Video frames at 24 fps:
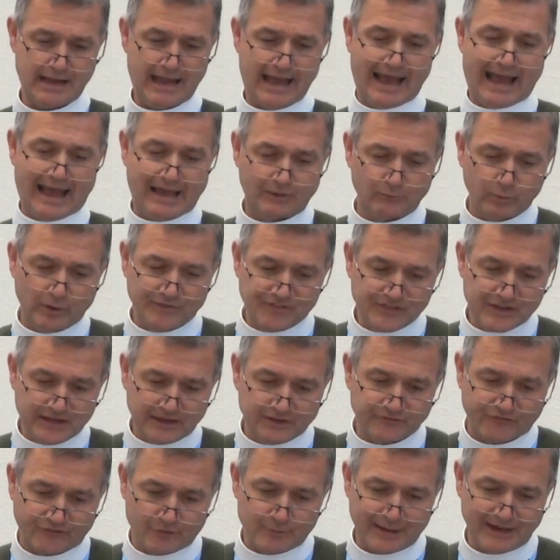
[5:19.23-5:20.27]
and with
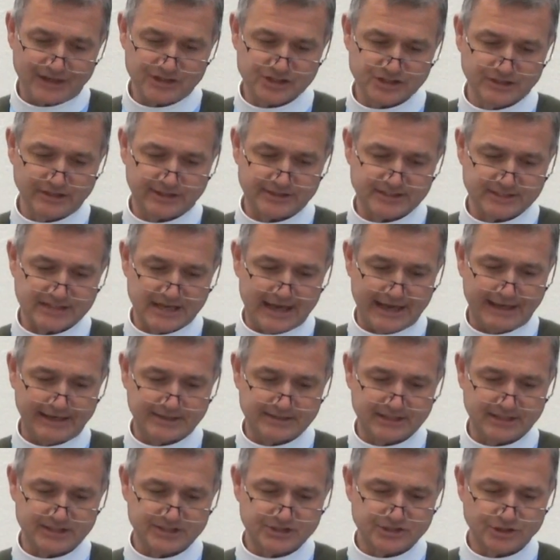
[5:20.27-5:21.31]
the information that
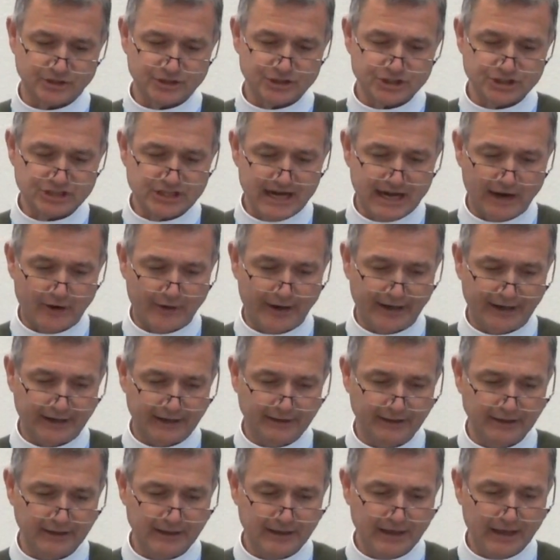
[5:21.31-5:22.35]
scientists are sharing
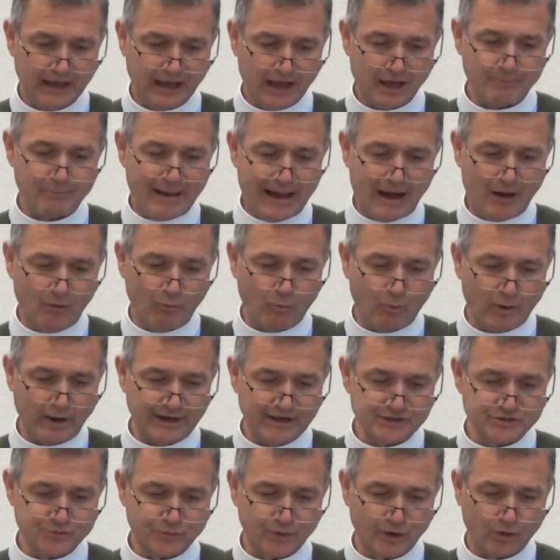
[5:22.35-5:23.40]
about what
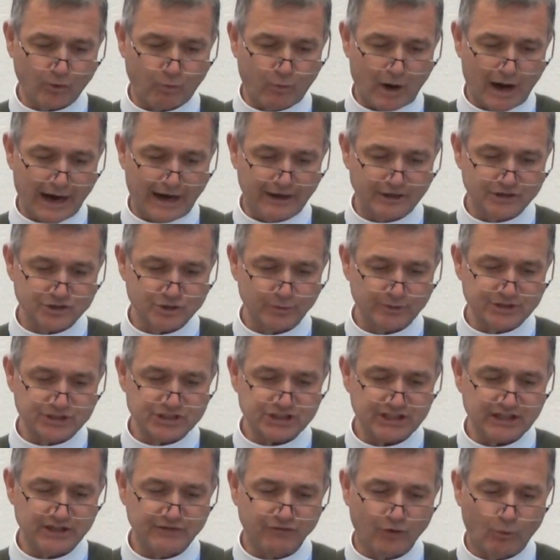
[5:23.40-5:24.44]
is required to
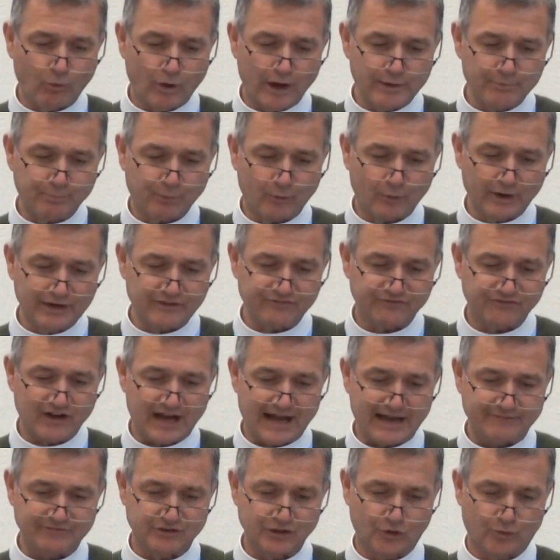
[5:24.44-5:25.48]
achieve a
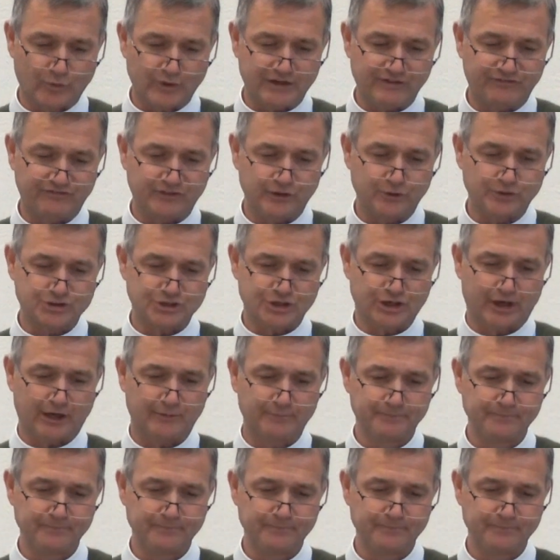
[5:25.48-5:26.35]
1.5-degree future.